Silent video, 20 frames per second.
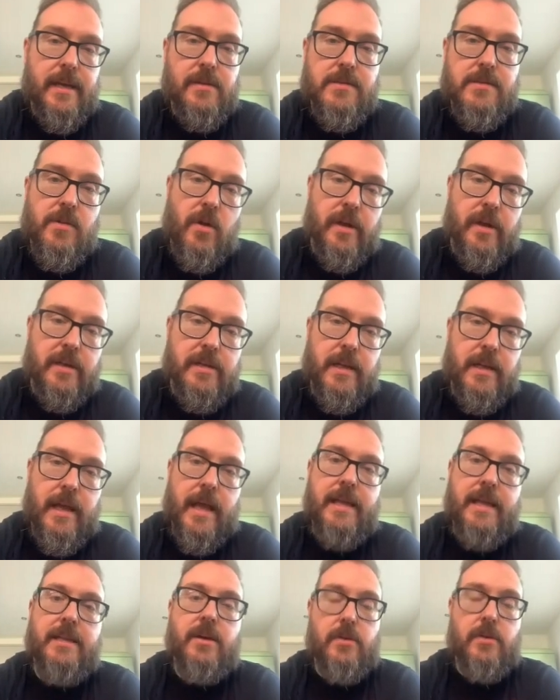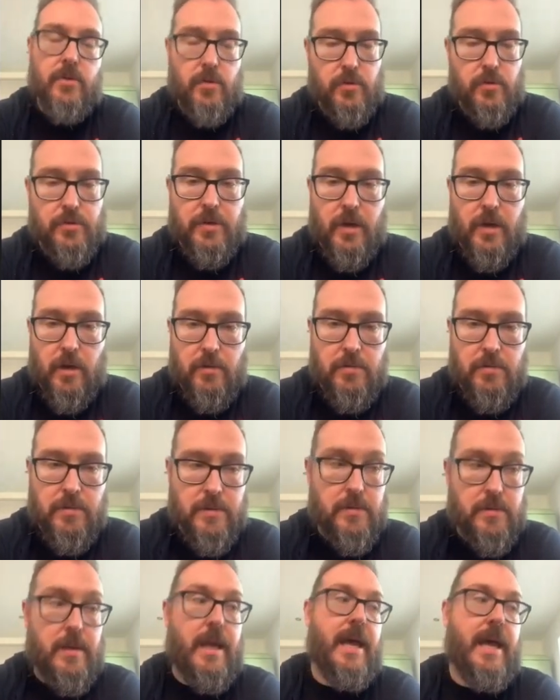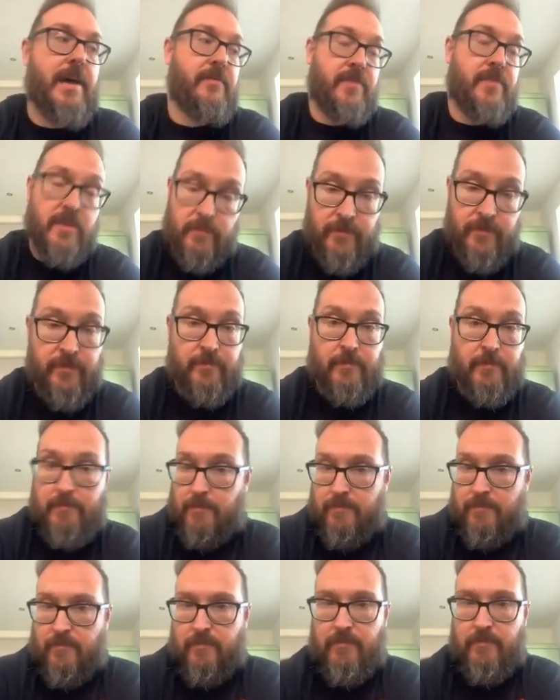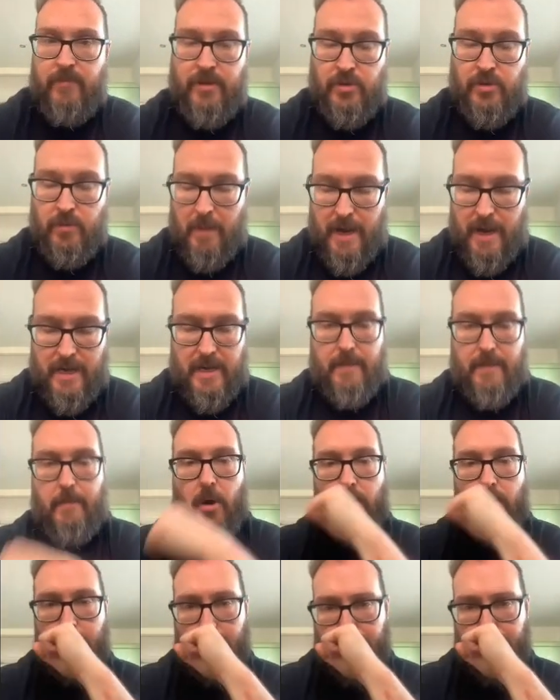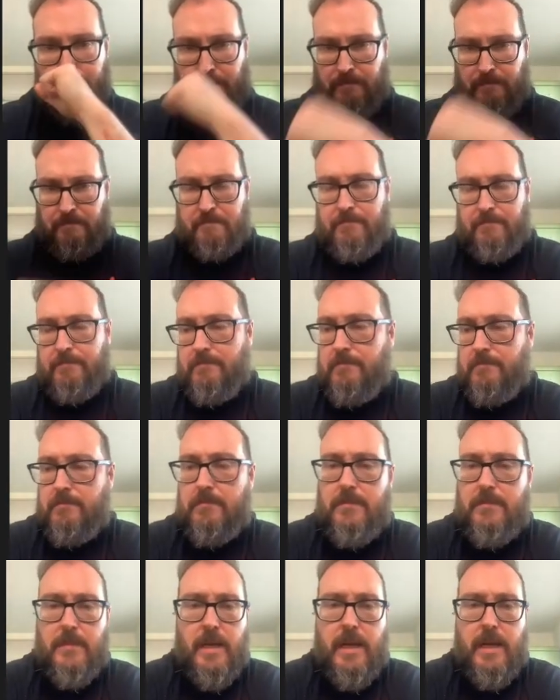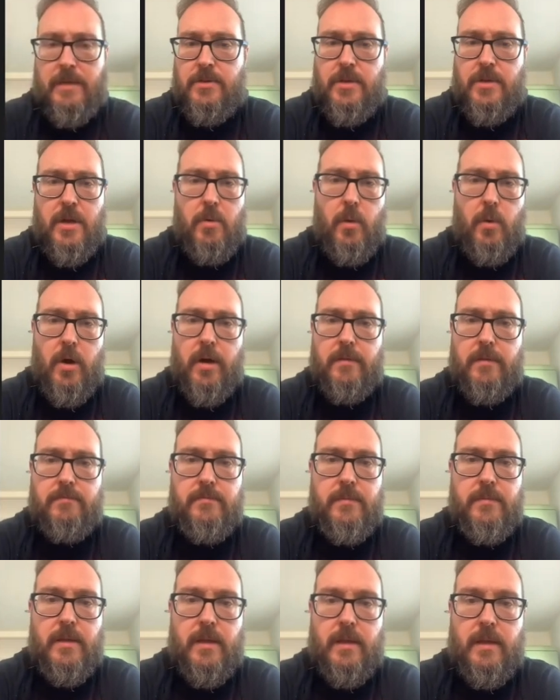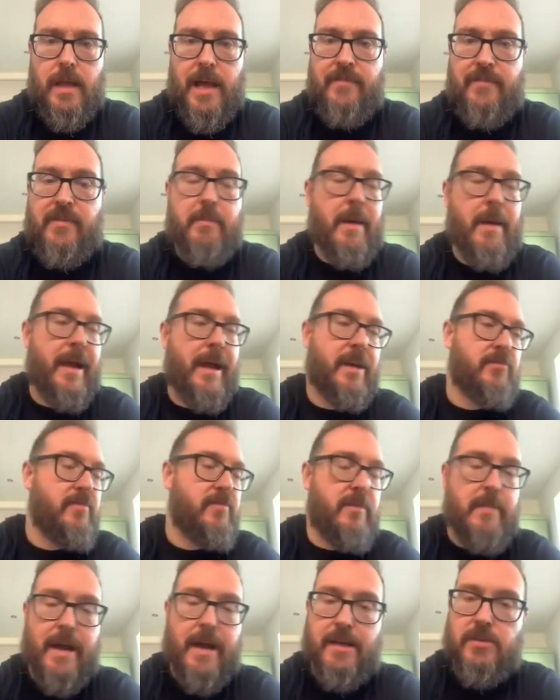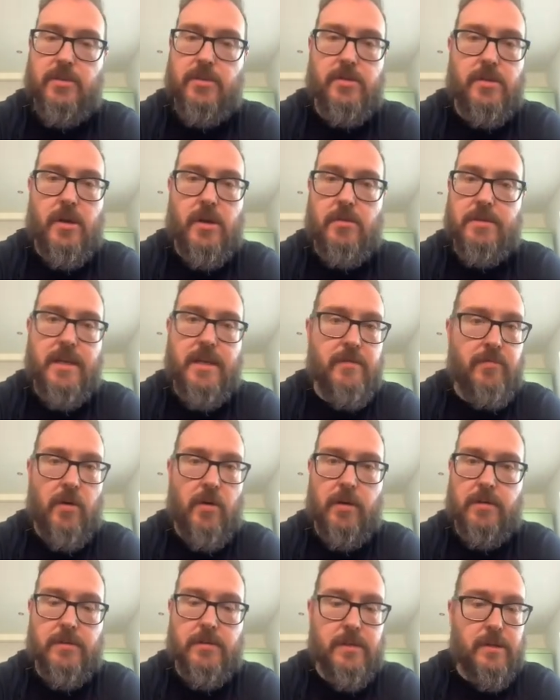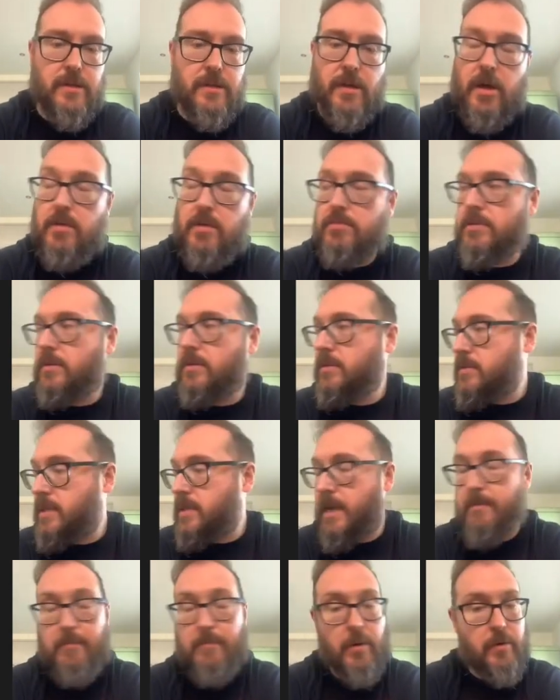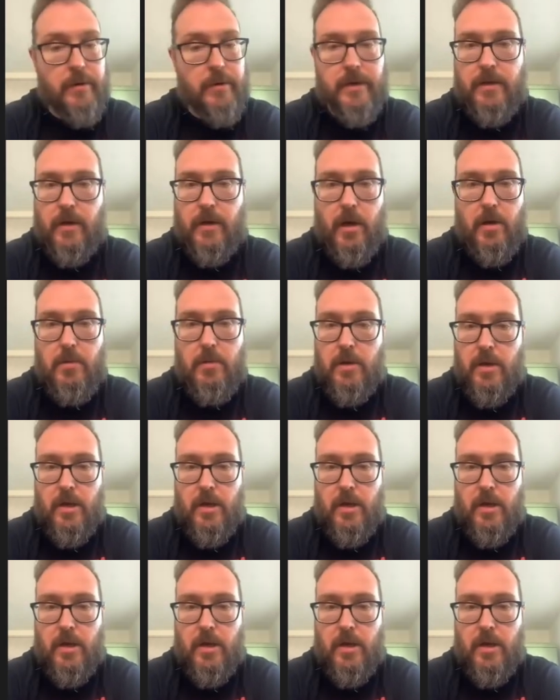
Because like end it on a good note, have your WrestleMania moment, and you know what? Have a banger of a match because I know Seth Rollins can go, CM Punk can go.